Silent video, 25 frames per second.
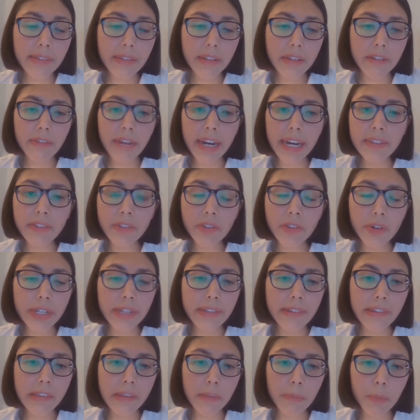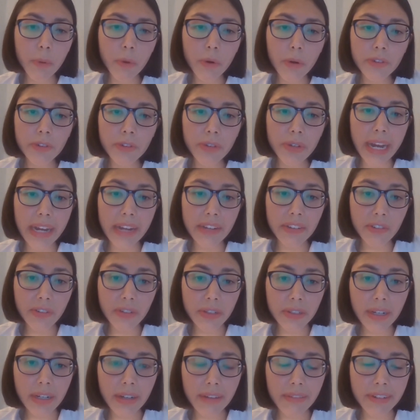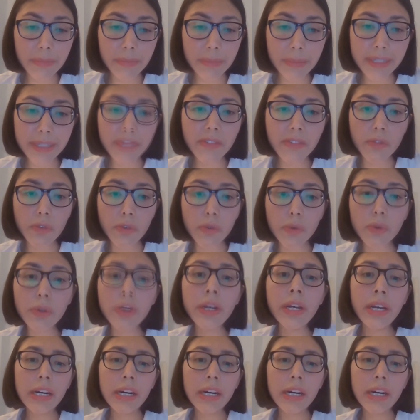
advisory, and support to national governments to